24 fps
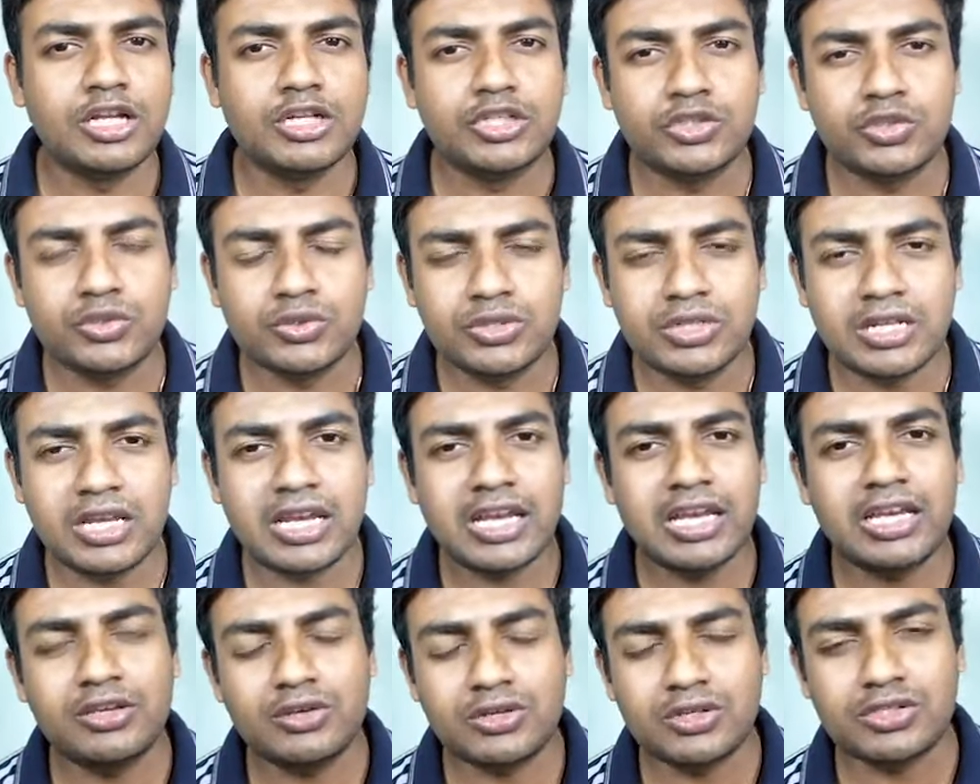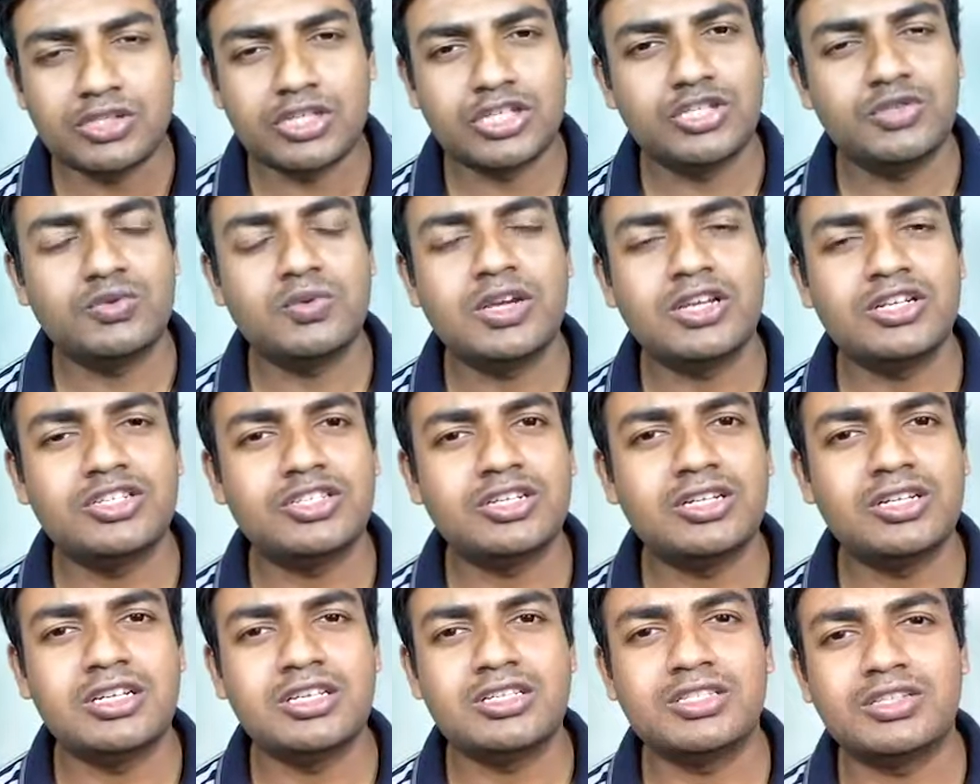Today, your
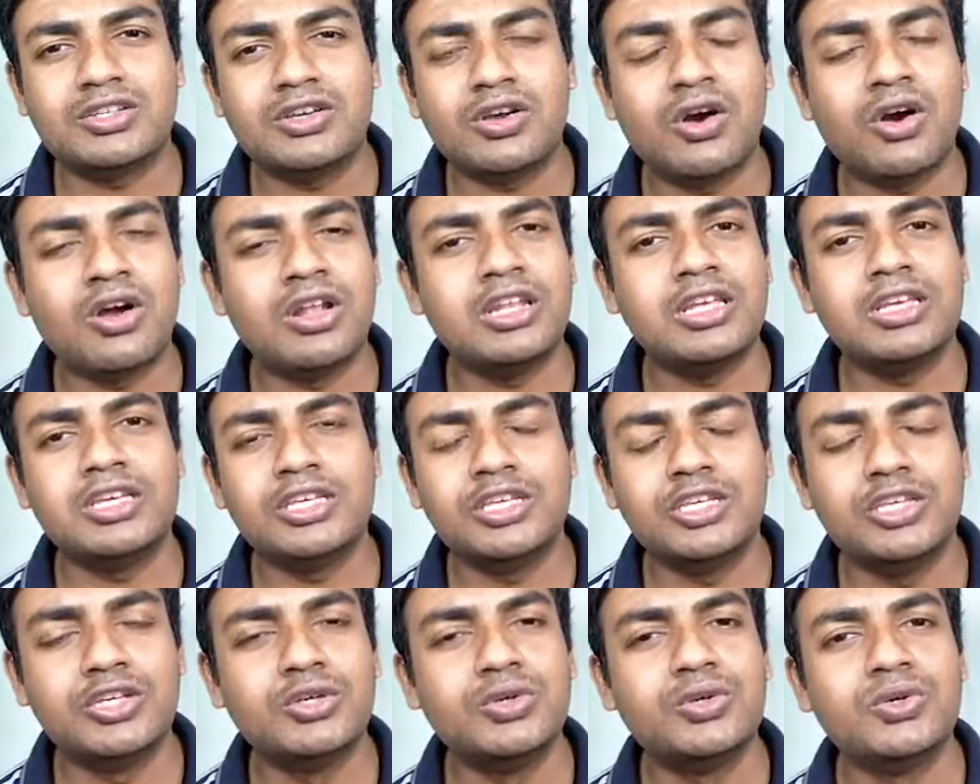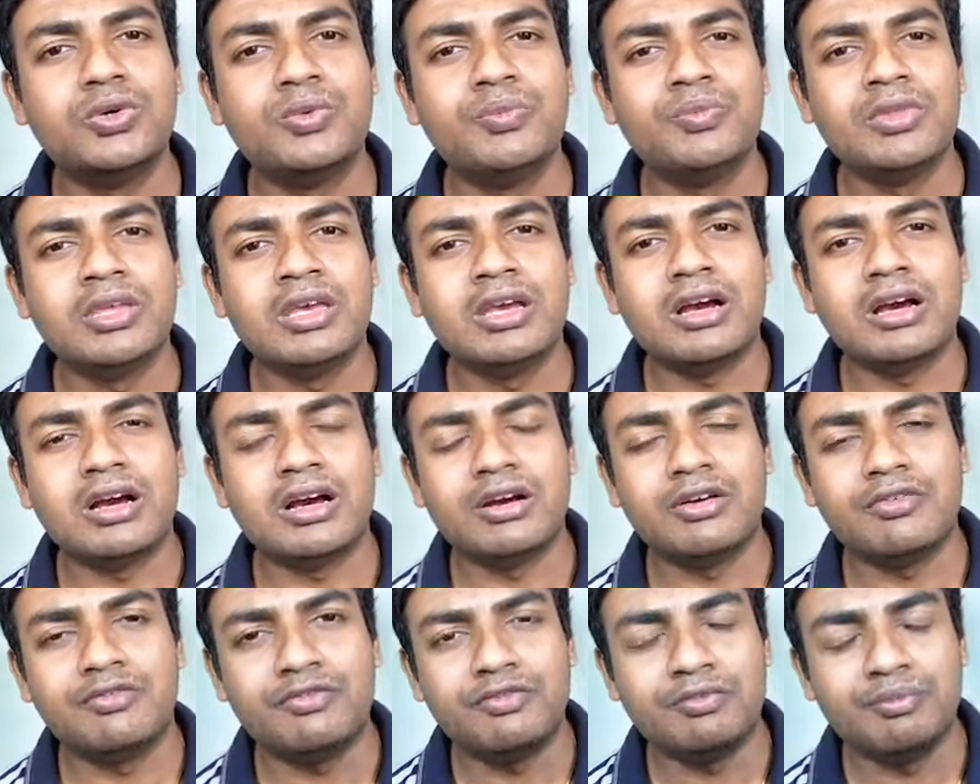situation is calling you
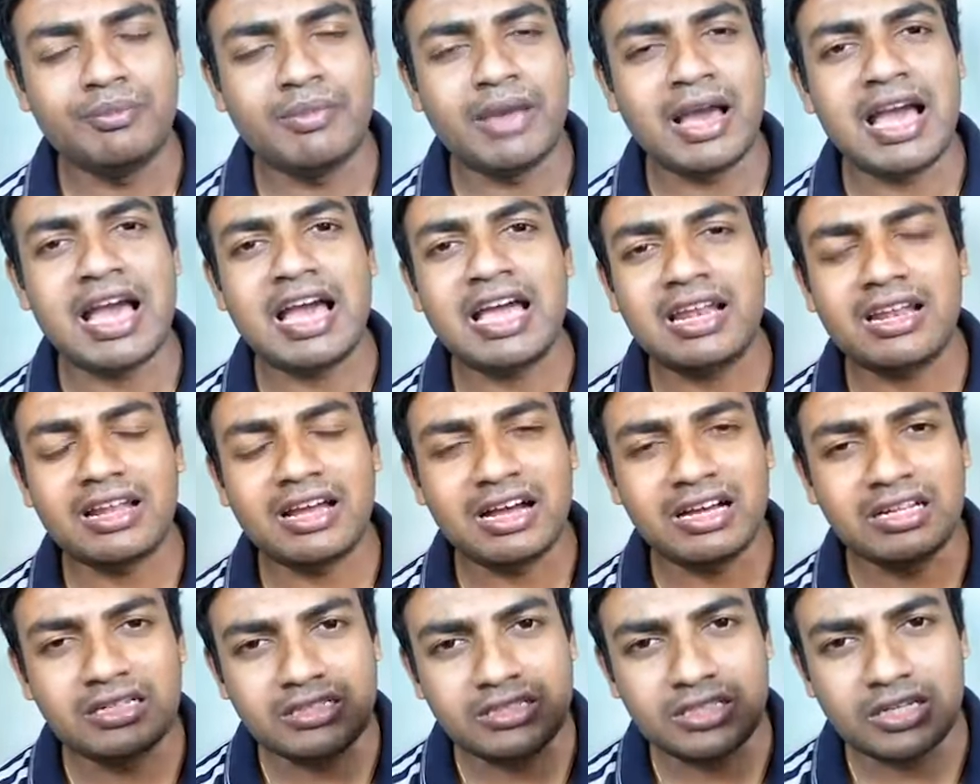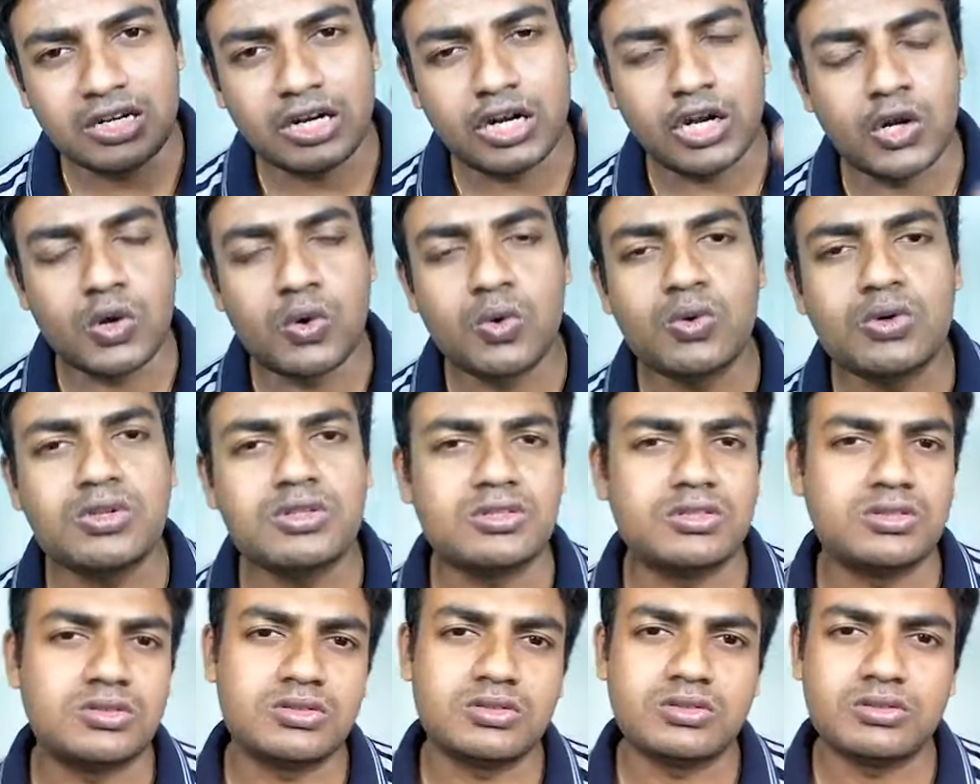a man under
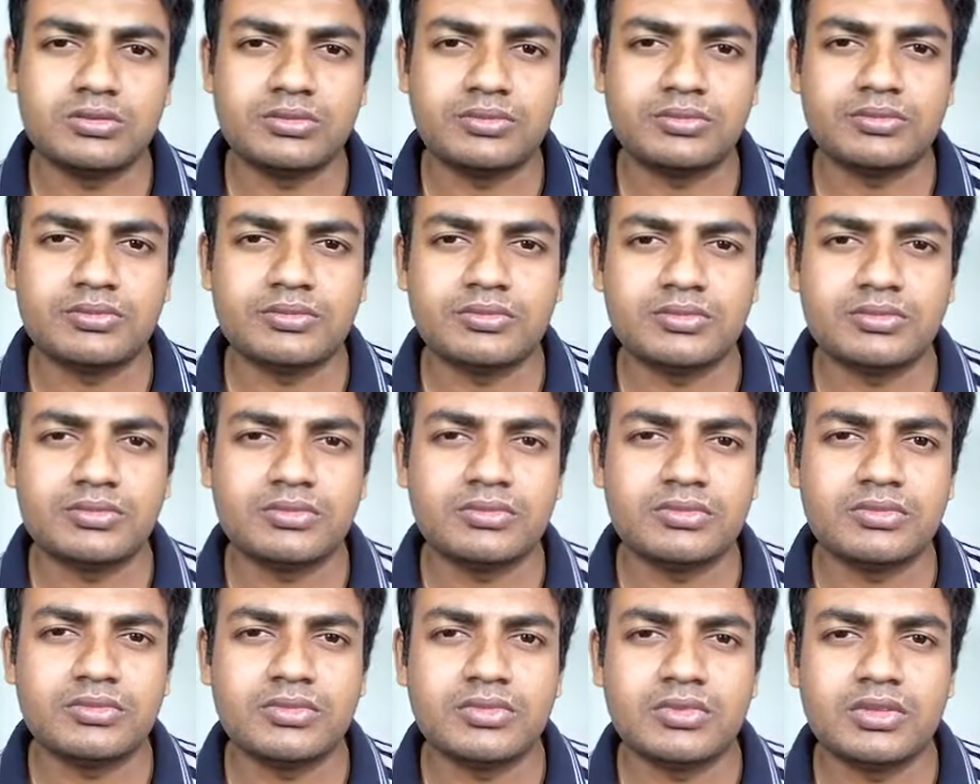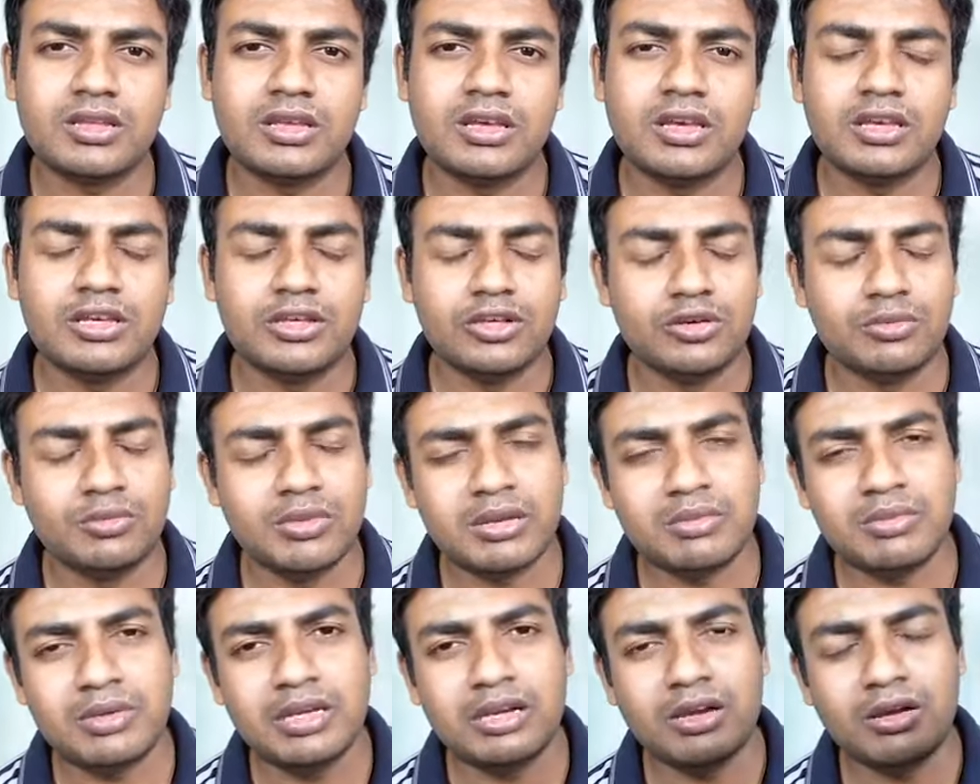loans. You may
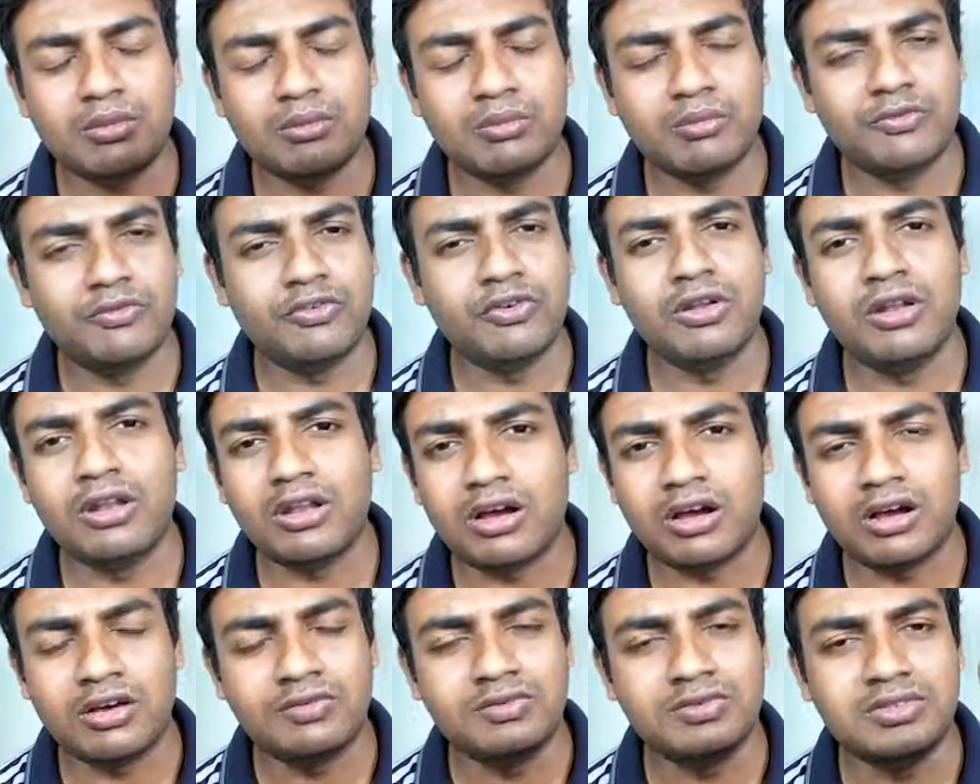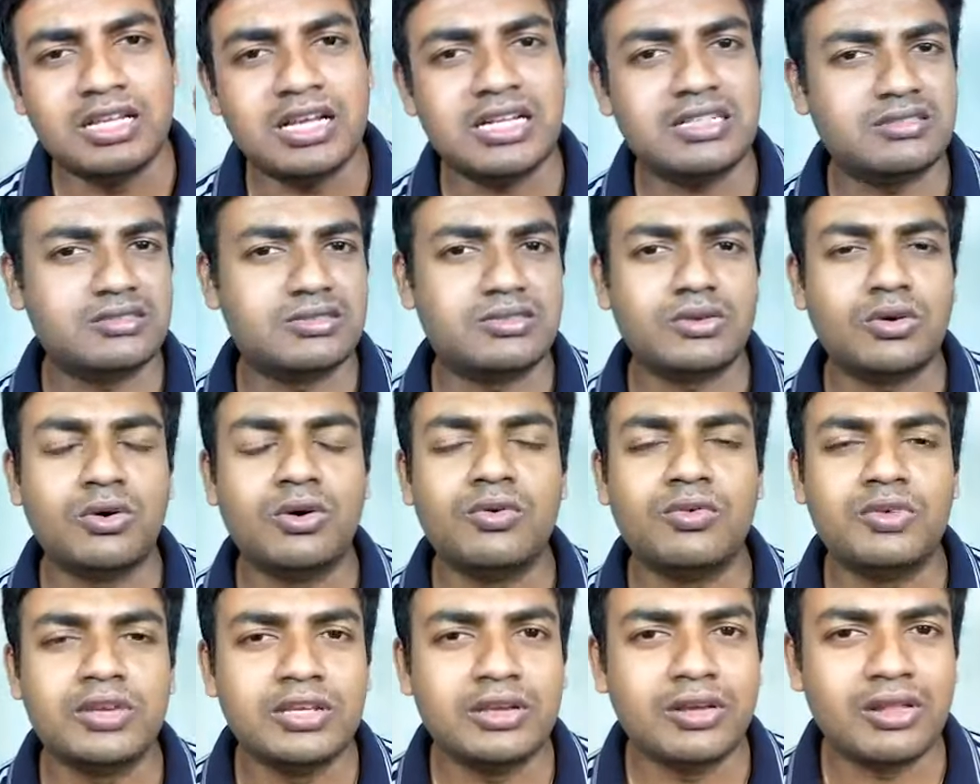be full of debts
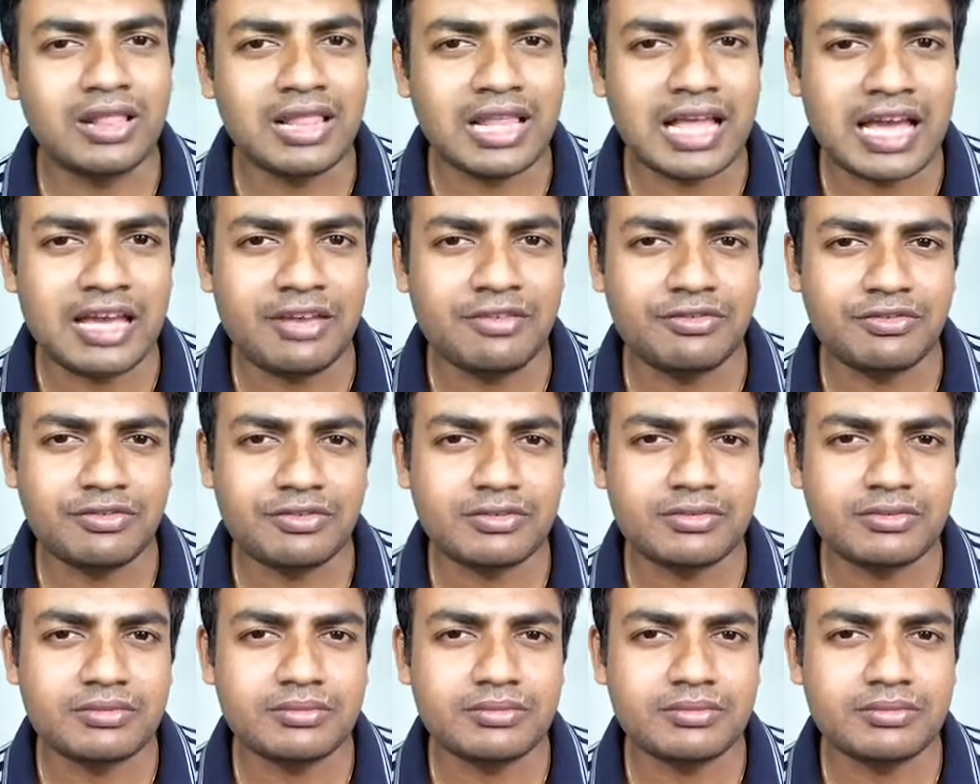over your life.